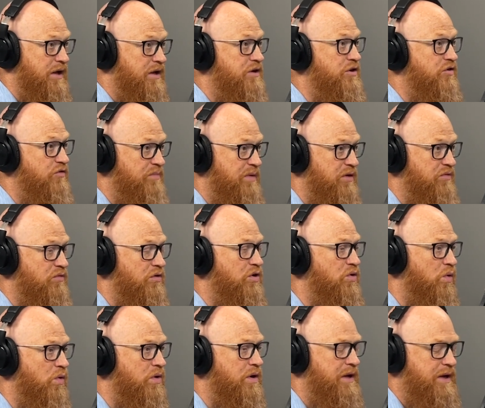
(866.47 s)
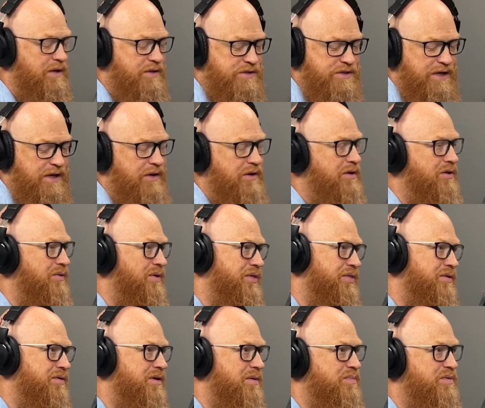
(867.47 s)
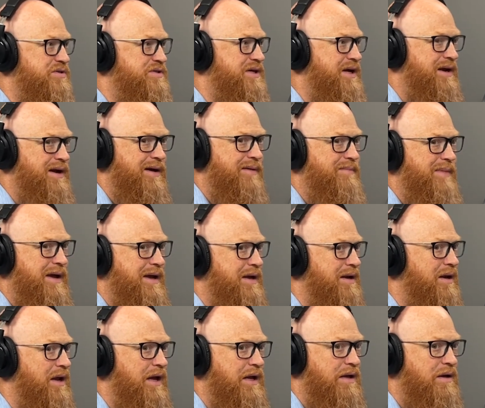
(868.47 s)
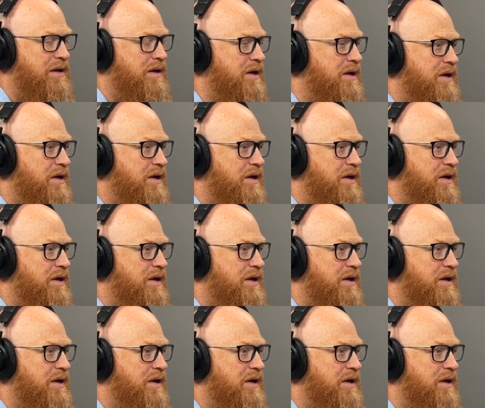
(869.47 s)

and you've been recording it and saying, you know what, 30%, I'm making like